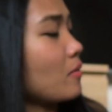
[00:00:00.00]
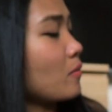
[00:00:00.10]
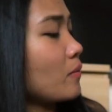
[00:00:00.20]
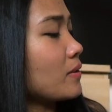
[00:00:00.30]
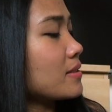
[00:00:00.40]

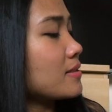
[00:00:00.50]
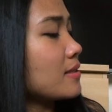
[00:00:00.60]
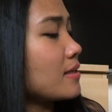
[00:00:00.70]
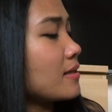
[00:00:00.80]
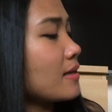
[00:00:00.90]
we will
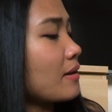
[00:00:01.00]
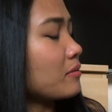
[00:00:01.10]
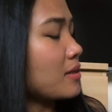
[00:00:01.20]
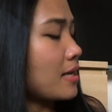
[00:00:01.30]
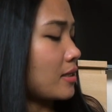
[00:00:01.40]
see. I
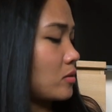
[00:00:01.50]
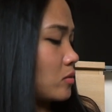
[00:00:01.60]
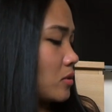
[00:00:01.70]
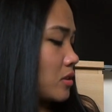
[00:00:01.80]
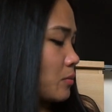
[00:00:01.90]
would like
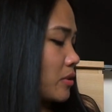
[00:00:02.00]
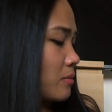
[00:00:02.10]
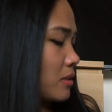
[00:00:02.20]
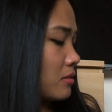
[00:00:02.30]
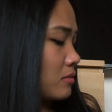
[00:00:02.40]
to
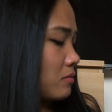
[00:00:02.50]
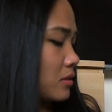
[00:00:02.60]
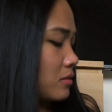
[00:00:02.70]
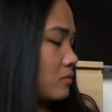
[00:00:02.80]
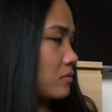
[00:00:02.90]
experiment
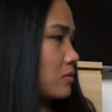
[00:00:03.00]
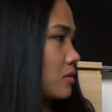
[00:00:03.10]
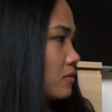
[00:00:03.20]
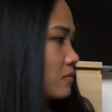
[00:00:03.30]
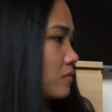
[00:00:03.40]
what's good
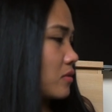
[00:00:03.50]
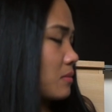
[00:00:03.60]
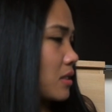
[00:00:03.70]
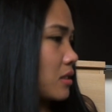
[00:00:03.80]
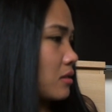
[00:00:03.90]
for
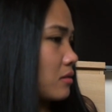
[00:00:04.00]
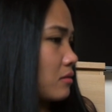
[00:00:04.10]
my